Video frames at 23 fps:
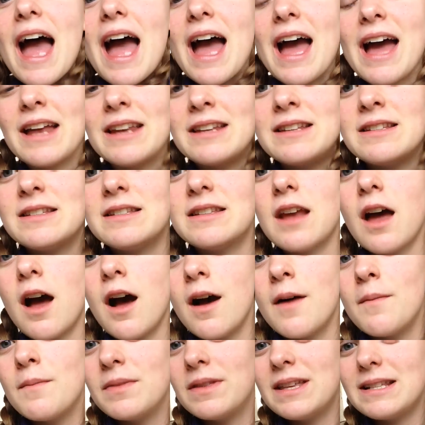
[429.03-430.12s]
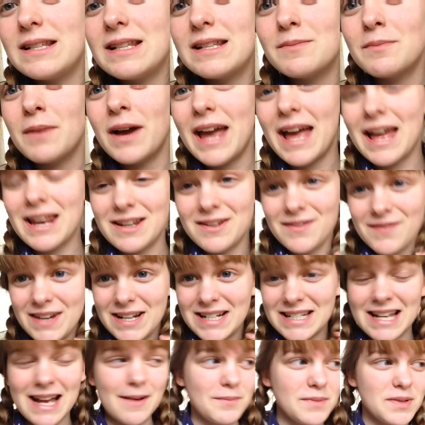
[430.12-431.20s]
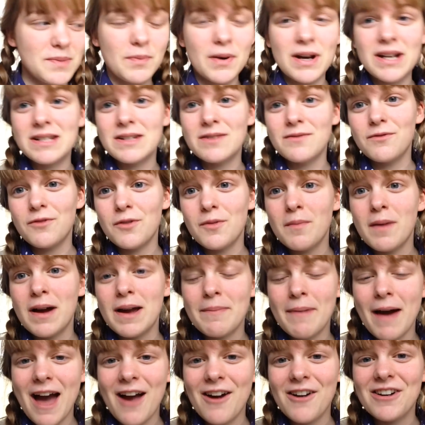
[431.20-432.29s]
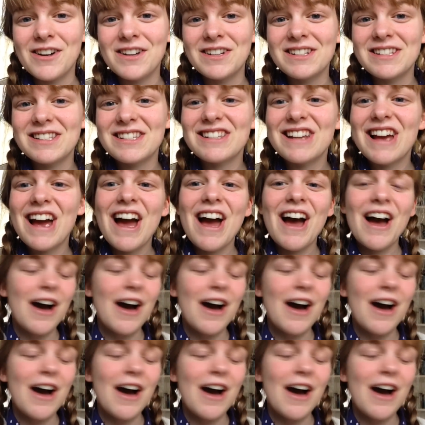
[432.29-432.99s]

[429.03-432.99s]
and this is my end of exams present from my parents.